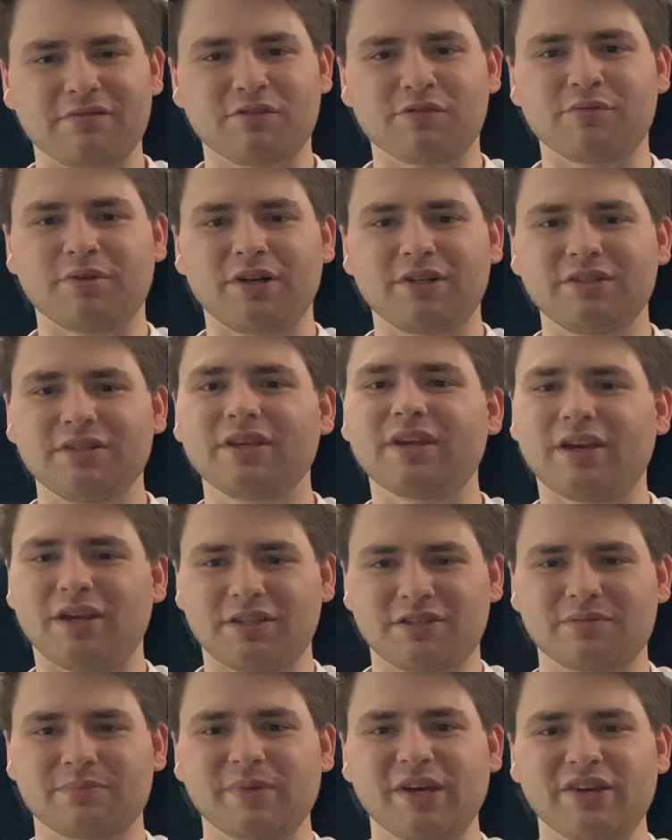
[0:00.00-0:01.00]
everyone,
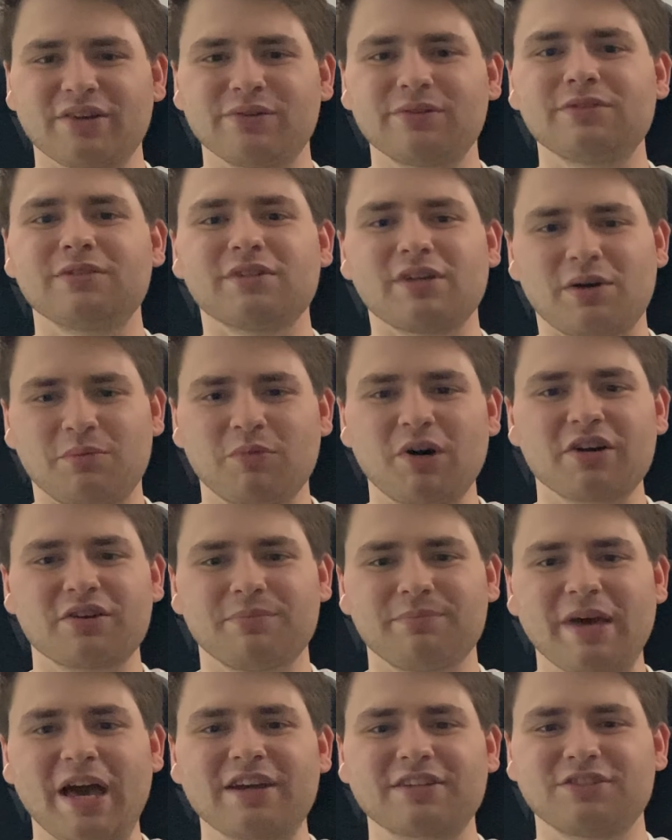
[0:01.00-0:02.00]
it's Michael, and
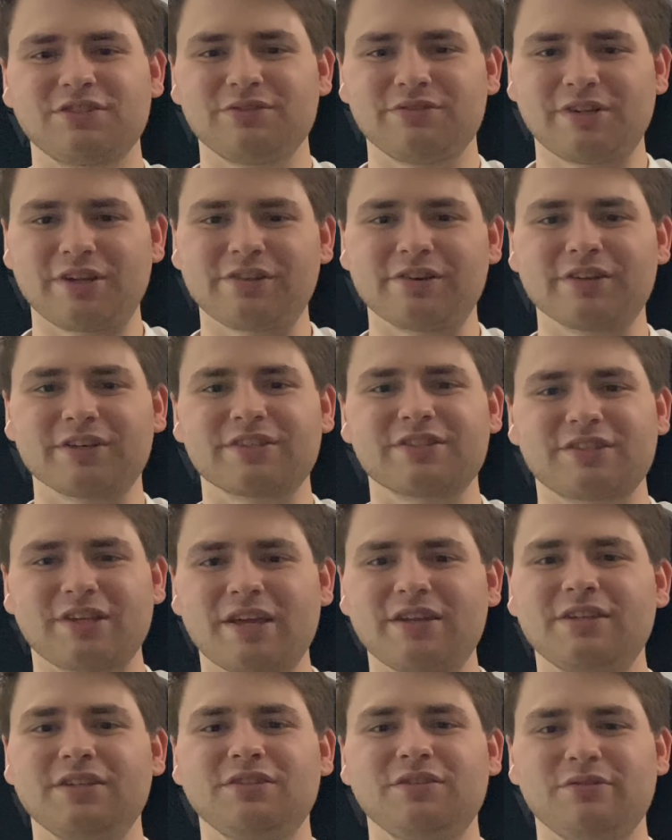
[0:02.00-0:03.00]
welcome back to another
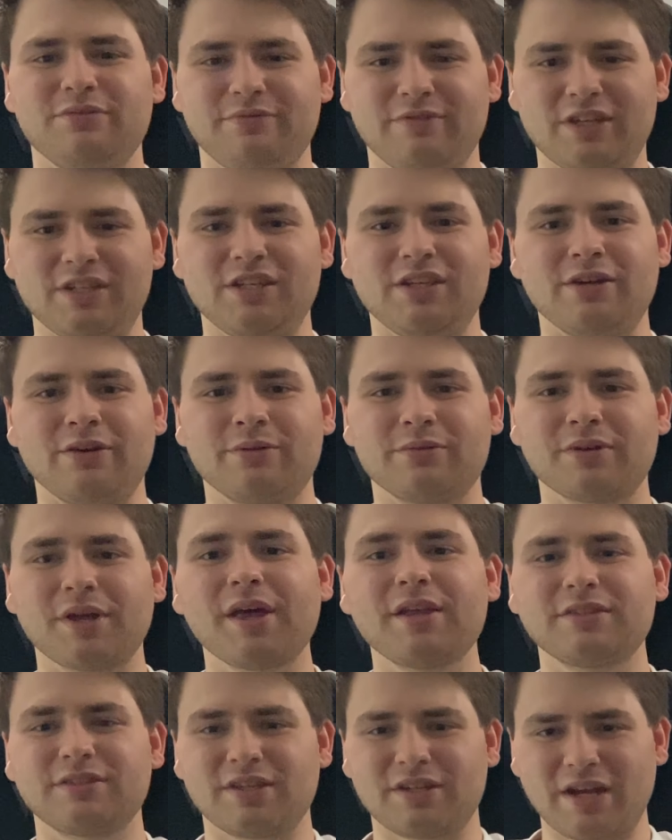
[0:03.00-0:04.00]
exciting new video.
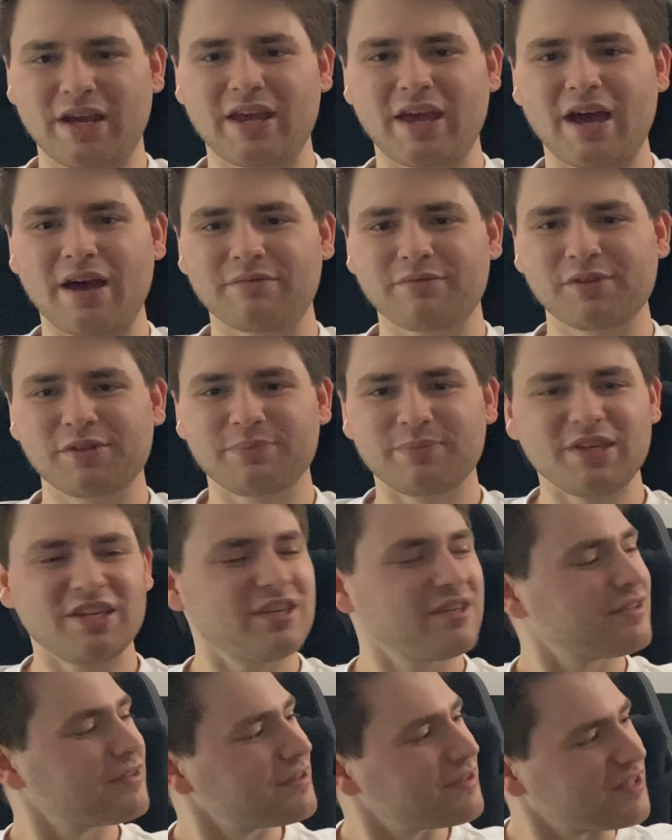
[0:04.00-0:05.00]
Today I have with
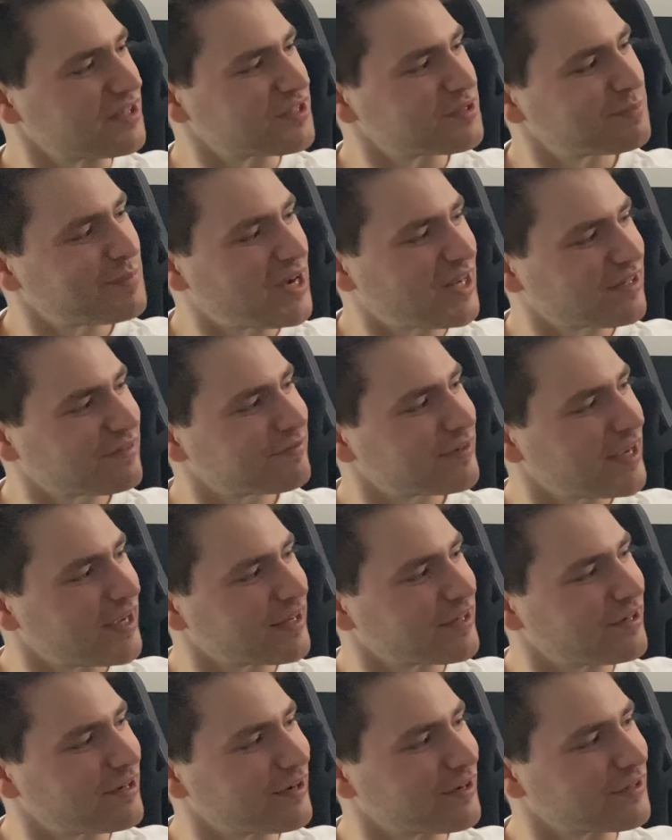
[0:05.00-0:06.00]
me the
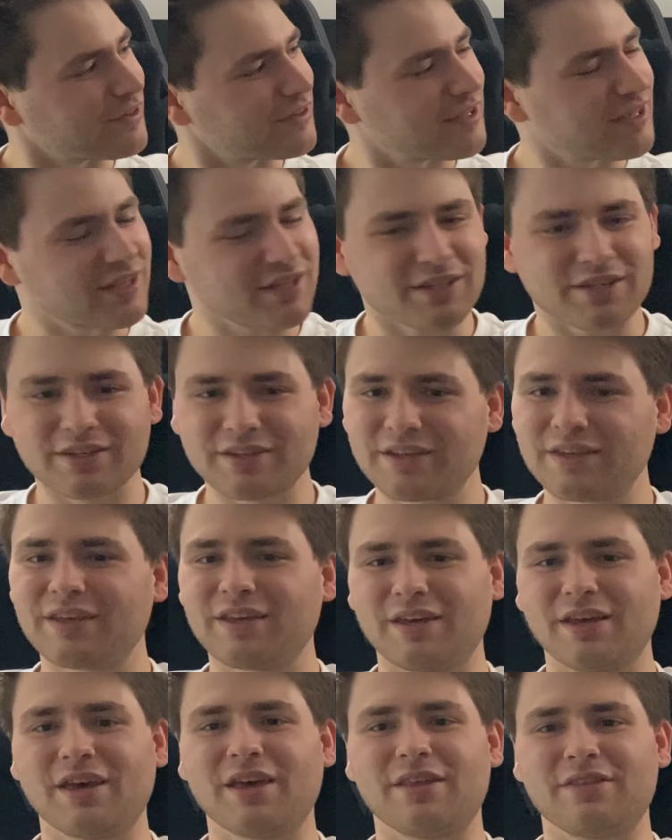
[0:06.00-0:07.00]
Spotify car thing.
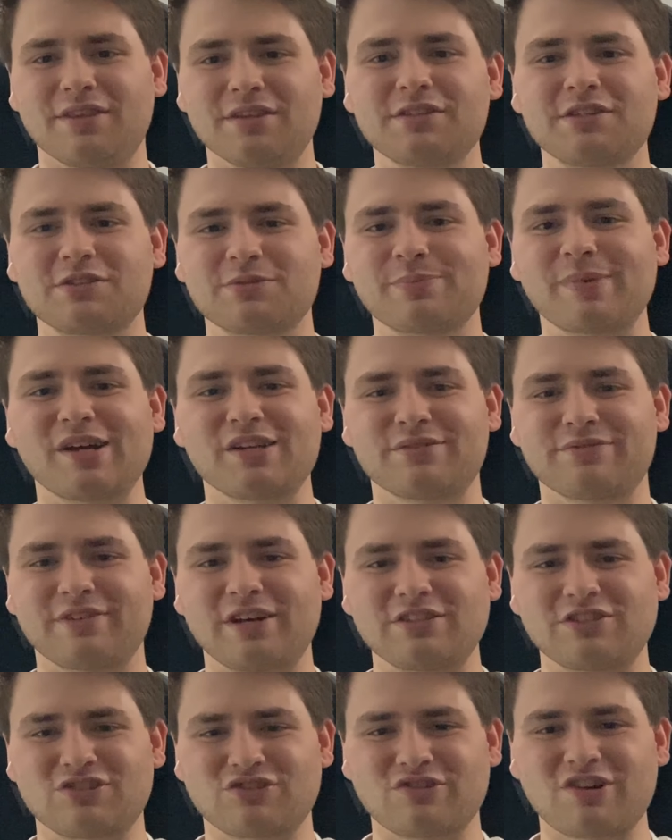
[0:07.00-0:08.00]
This is
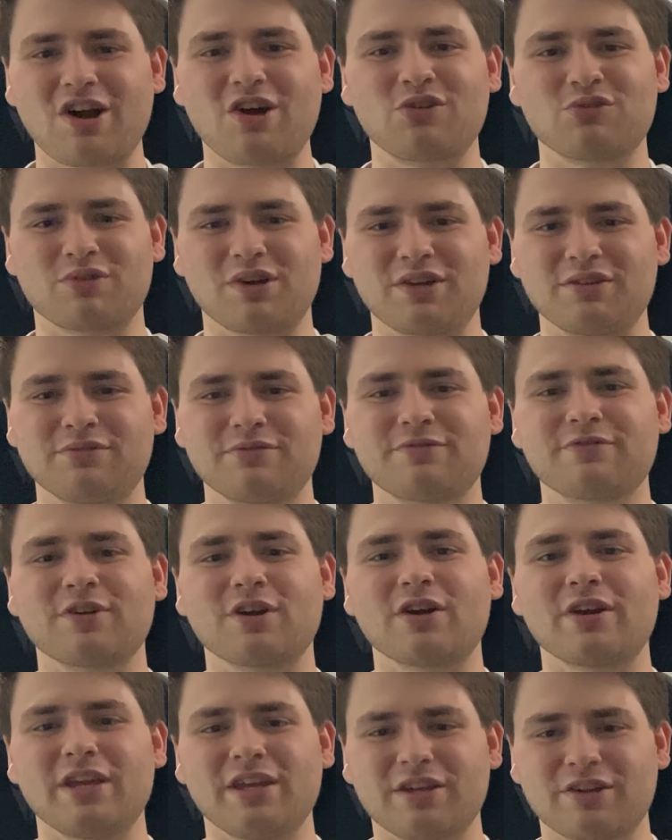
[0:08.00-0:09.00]
Spotify's trial run
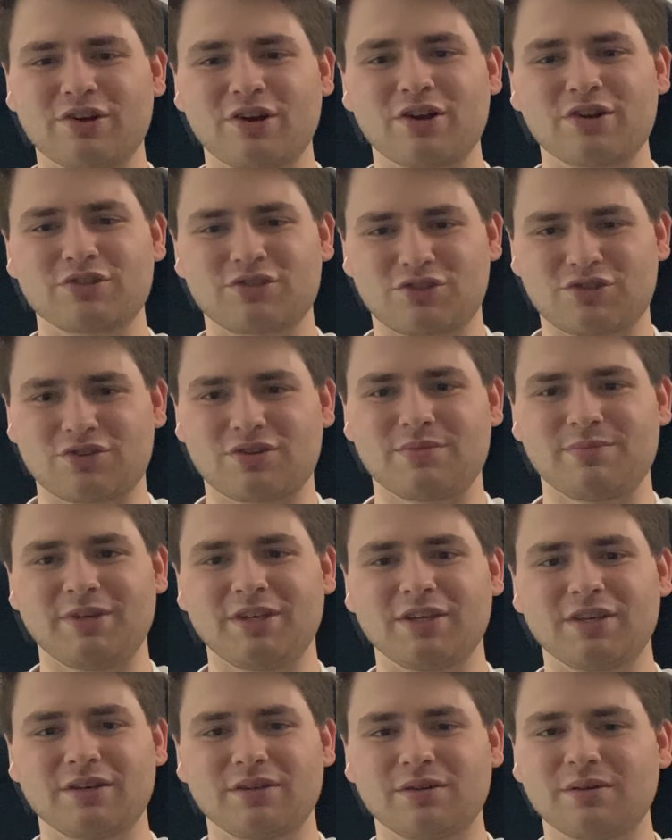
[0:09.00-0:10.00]
for in-car
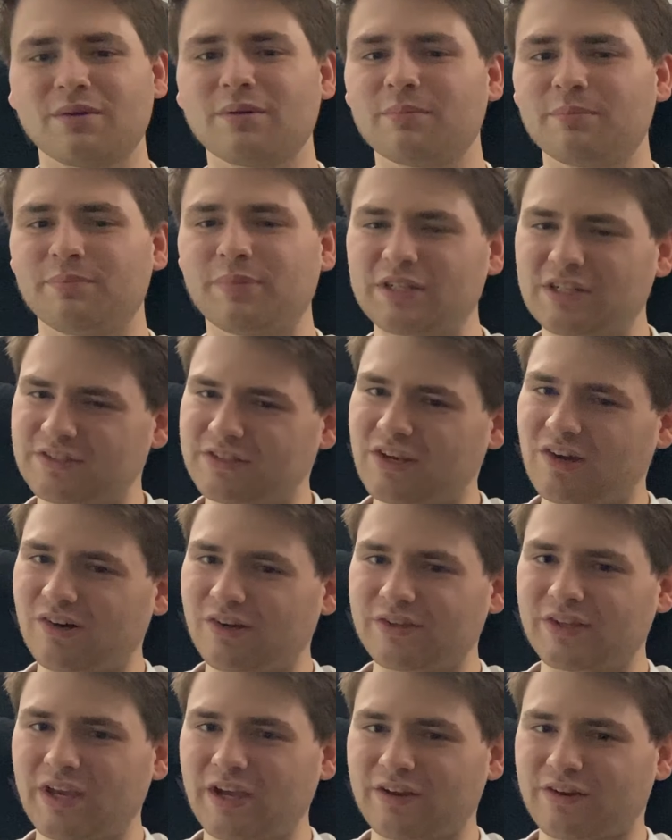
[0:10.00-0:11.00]
streaming. But is it
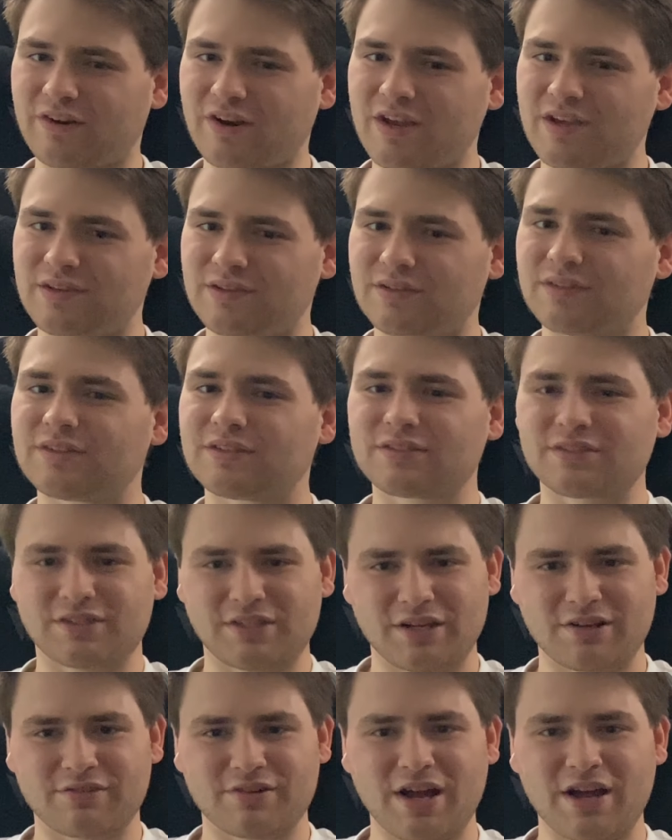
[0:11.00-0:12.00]
all that great?
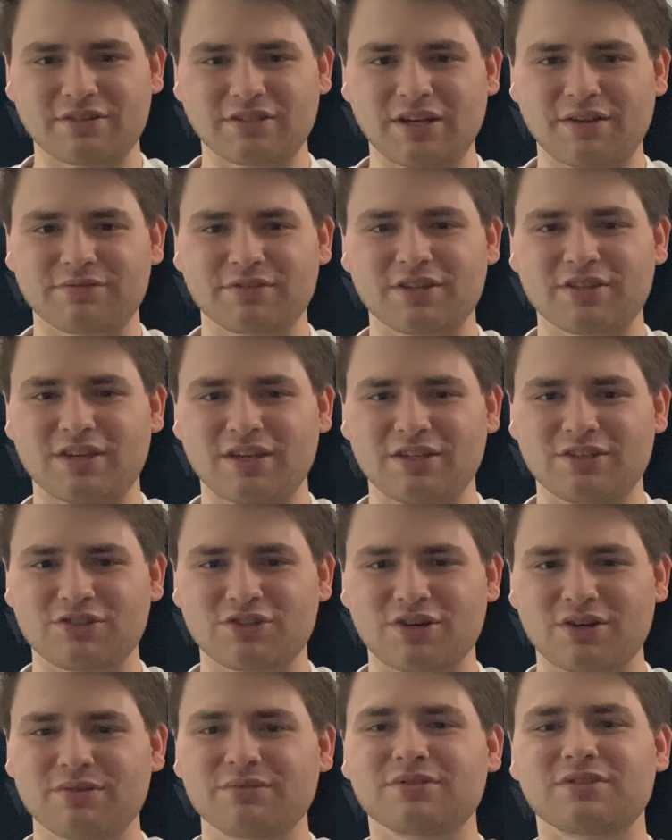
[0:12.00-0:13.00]
Stick around after the
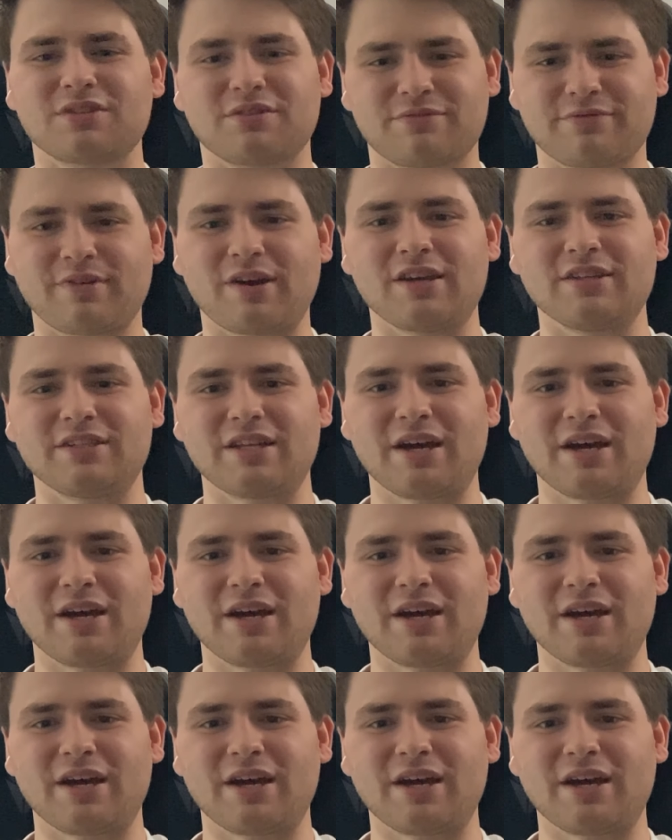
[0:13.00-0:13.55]
intro to find